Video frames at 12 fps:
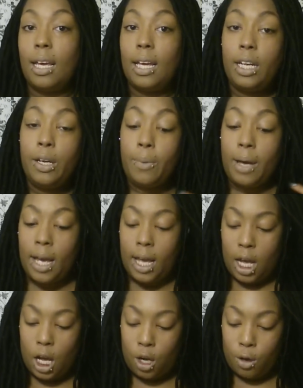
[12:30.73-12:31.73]

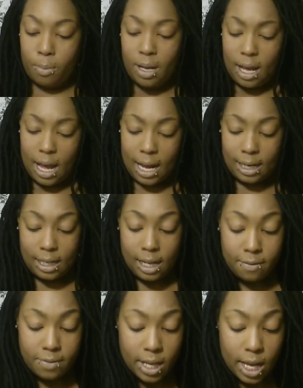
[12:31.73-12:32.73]
Anyway, I
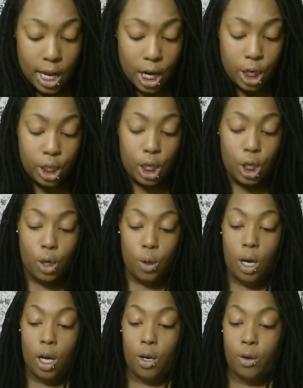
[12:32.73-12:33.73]
love the hair
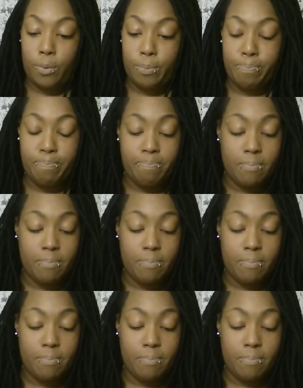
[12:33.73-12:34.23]
though,